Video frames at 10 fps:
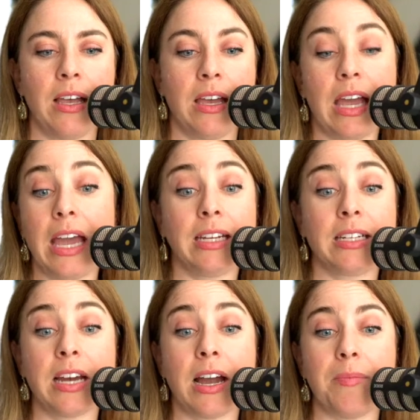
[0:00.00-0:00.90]

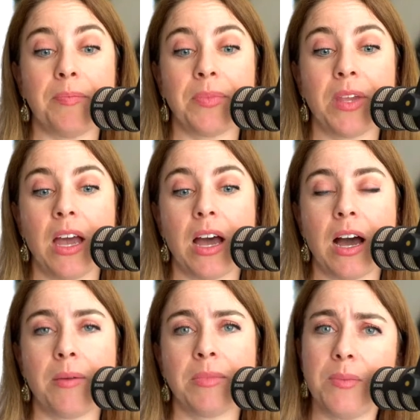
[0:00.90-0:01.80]
Anytime.
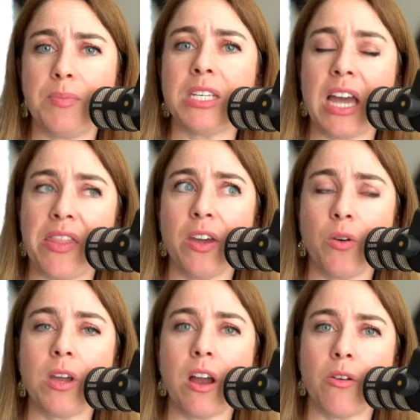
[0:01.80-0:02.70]
Lipsy, I think
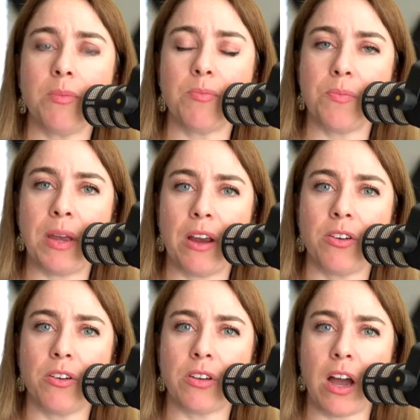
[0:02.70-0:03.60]
we already prepared
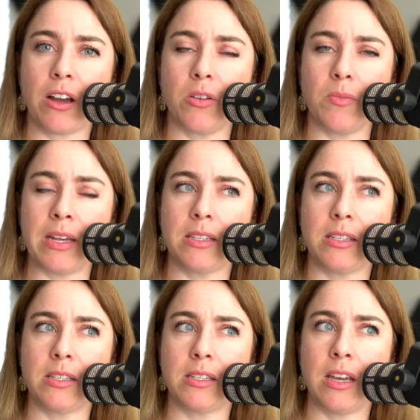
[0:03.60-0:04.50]
your
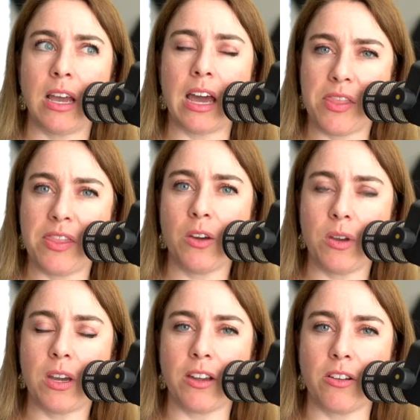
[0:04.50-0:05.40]
documents, and I think we
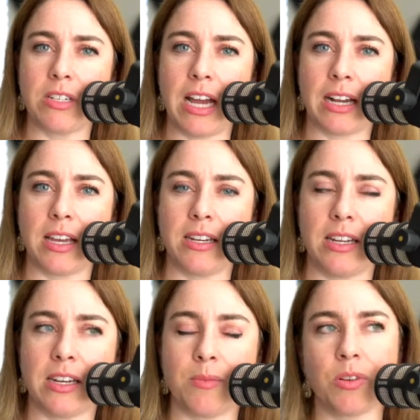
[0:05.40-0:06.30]
got your tax ID
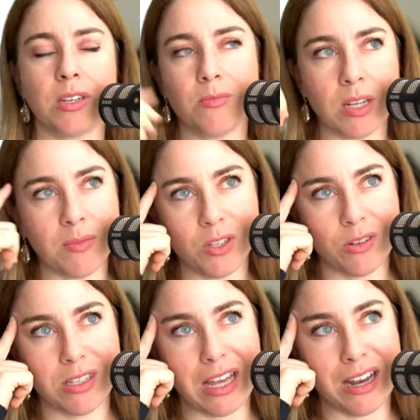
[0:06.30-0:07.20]
number. Sometimes towards
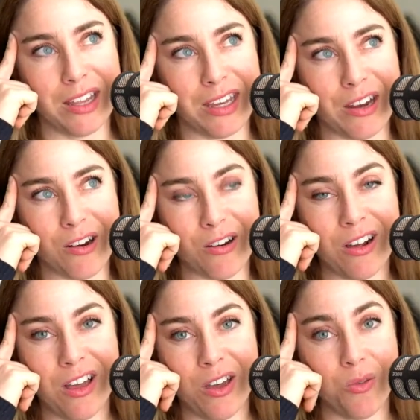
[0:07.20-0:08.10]
the end of the year,
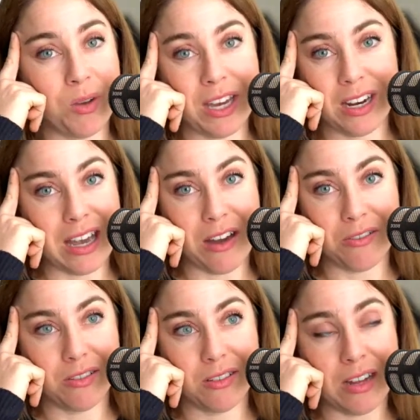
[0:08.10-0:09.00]
we get account
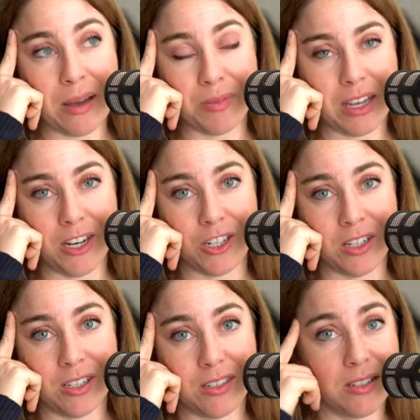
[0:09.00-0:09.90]

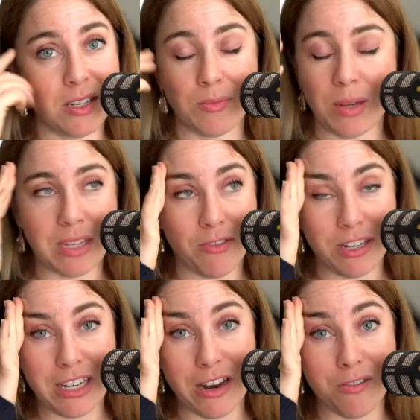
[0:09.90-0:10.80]
applications sometimes every
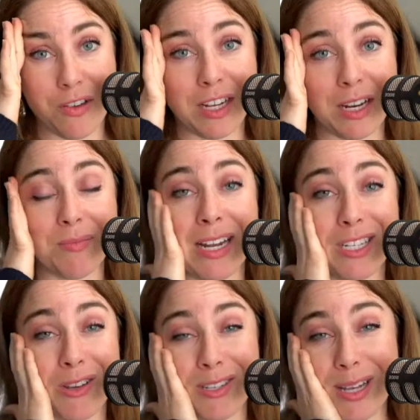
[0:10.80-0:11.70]
10 or 15 minutes.
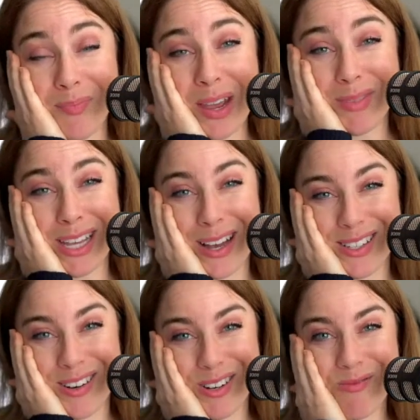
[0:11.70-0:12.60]
So sometimes they all
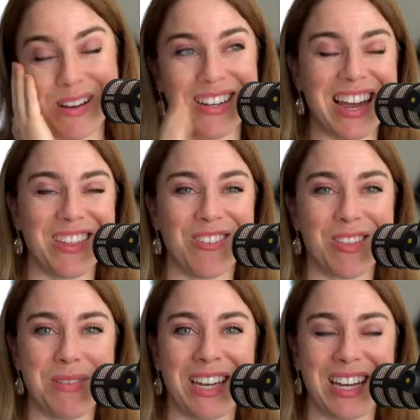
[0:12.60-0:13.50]
start to run together at
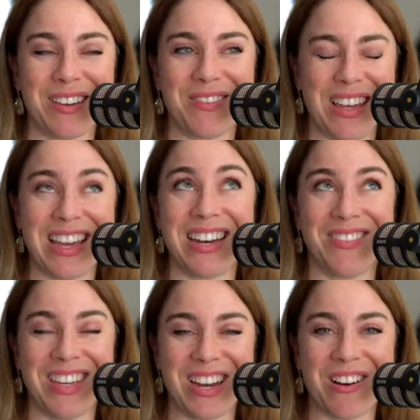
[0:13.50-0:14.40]
the end of the
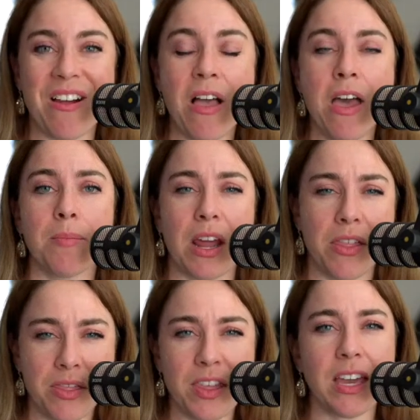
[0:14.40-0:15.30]
year. But I
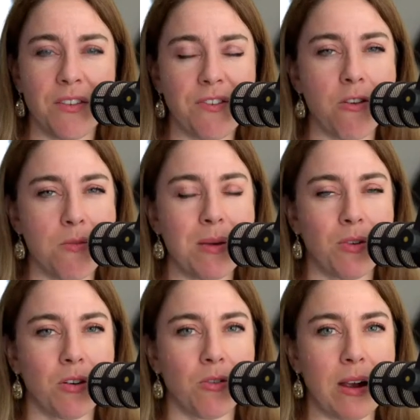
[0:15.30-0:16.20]
think if I remember
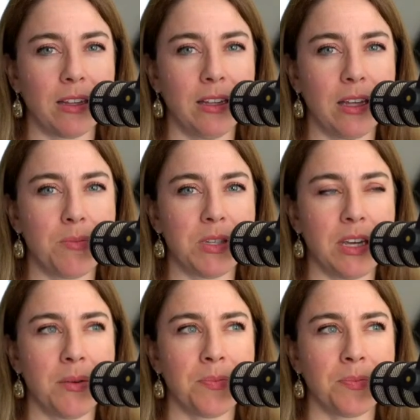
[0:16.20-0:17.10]
correctly,
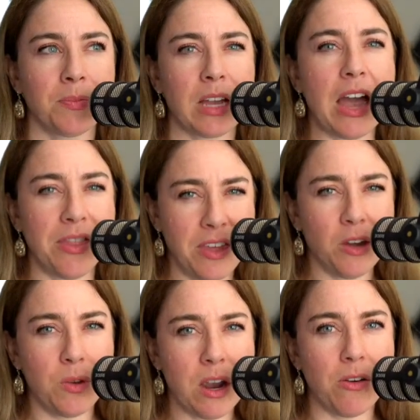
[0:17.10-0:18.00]
Lipsy, I think
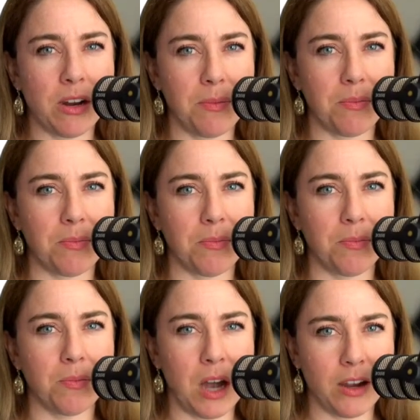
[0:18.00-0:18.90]
we already
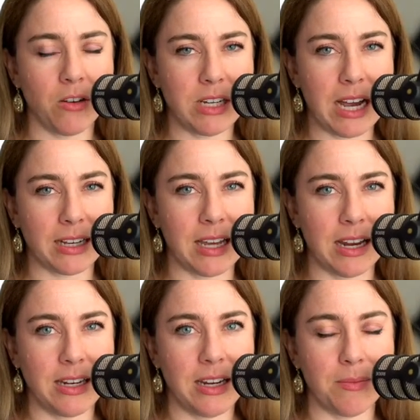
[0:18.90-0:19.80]
got your tax
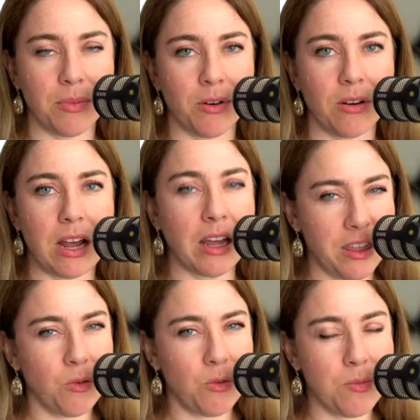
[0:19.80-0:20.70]
ID number, and I
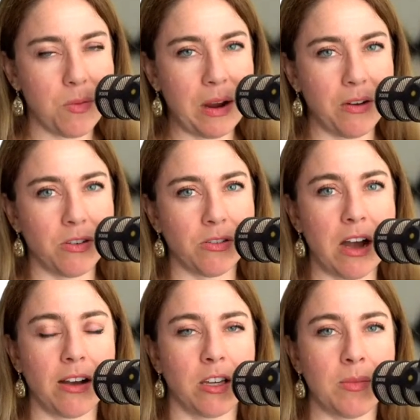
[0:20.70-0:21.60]
think we prepared your
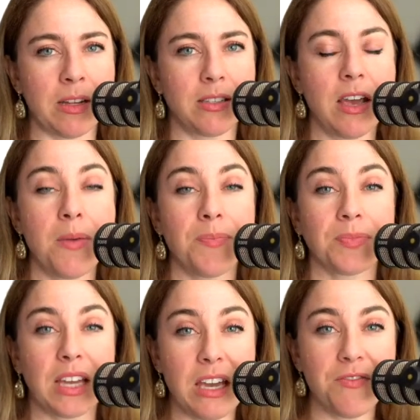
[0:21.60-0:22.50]
documents.
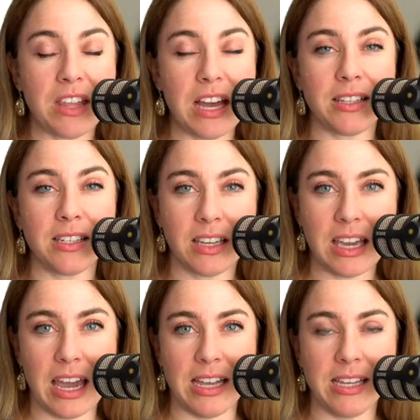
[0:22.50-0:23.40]
If that's the
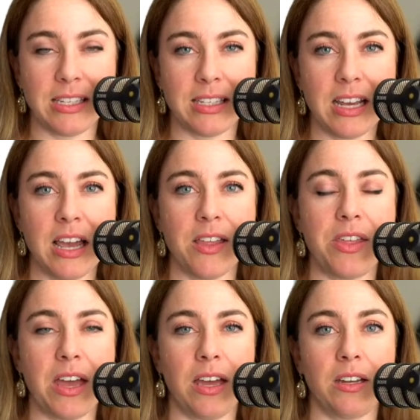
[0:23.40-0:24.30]
case,
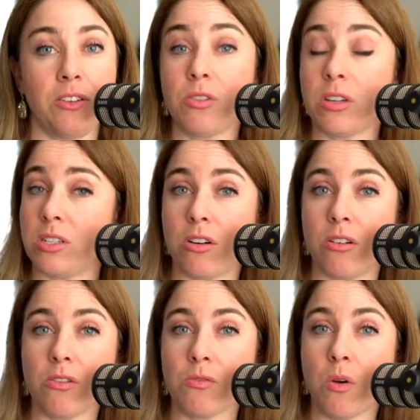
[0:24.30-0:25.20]
then you can start
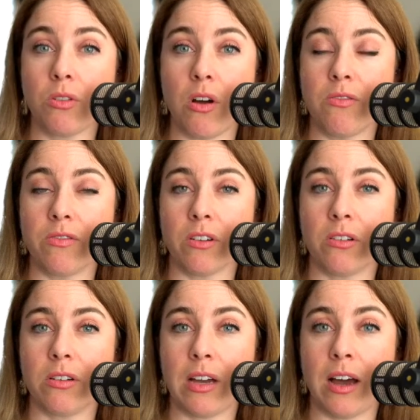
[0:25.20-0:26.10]
your rollover
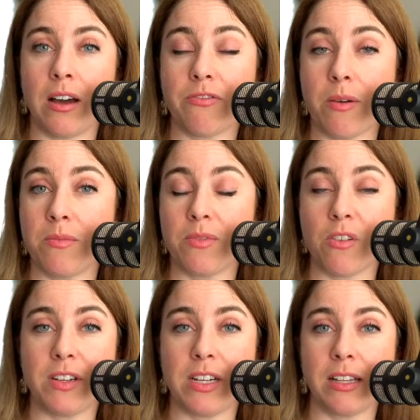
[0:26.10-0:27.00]
from your
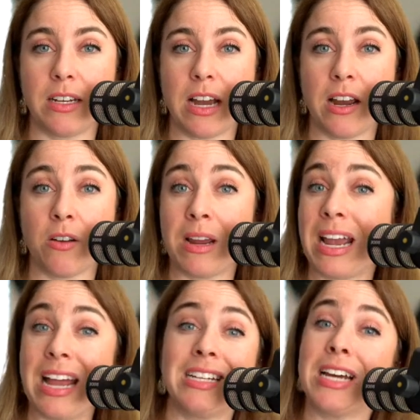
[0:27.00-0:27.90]
Fidelity IRA
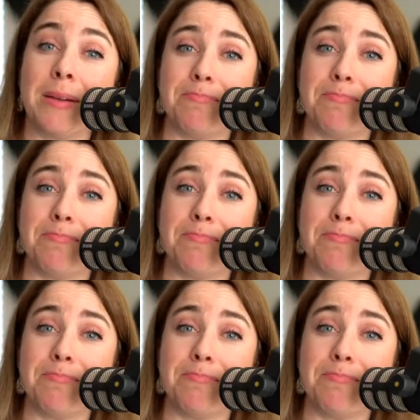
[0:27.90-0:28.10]
anytime.